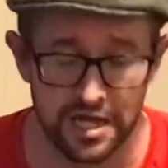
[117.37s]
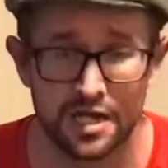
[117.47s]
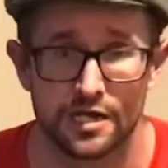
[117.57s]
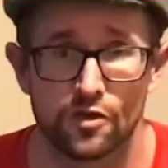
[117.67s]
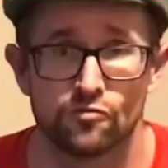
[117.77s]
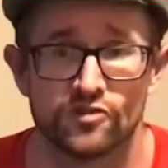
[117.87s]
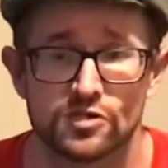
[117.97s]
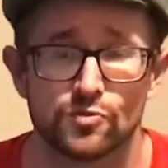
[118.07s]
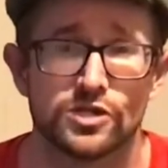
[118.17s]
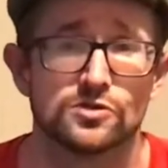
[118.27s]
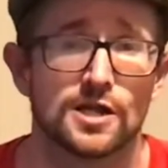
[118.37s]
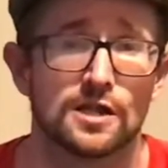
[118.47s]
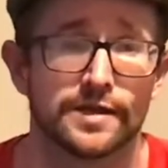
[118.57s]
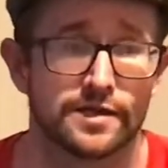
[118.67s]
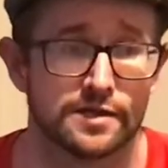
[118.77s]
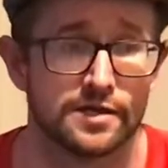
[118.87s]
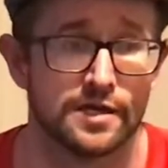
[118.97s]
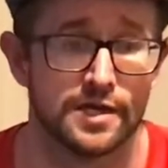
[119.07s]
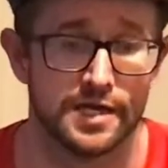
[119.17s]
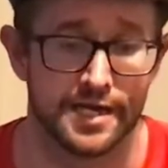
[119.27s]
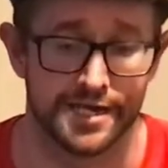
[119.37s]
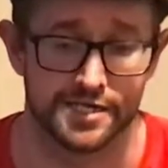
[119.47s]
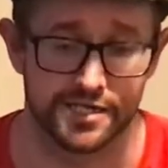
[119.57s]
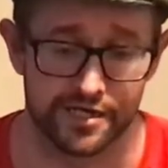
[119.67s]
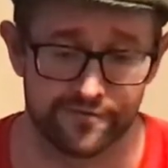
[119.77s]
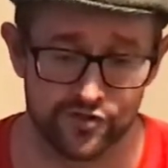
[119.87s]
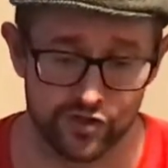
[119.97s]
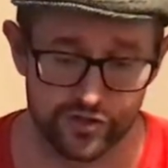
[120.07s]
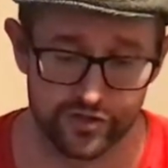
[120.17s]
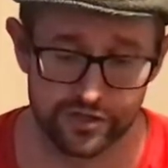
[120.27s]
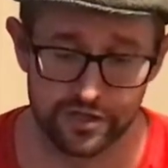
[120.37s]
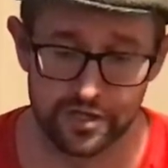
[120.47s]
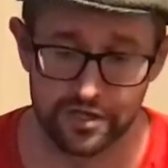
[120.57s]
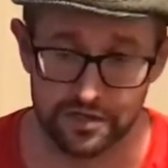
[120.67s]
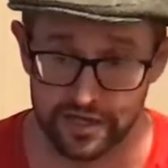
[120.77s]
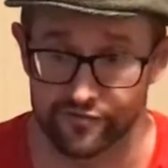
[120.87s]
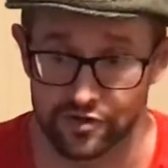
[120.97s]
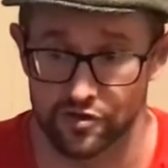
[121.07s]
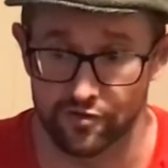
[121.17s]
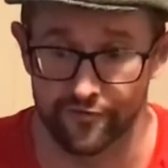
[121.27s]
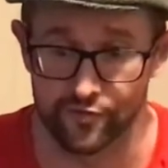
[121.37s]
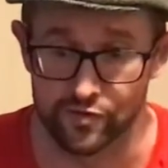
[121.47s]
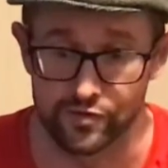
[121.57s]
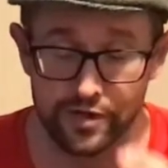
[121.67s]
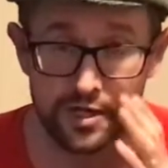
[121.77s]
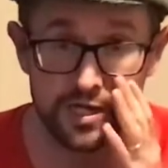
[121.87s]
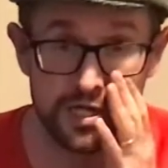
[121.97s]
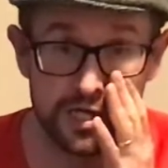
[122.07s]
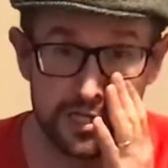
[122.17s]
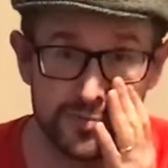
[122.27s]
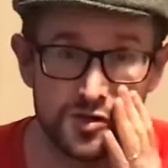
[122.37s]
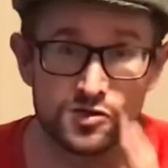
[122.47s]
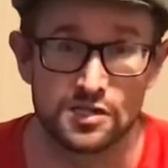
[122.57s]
Now, the reason we use a clicker instead of just giving the dog food is because the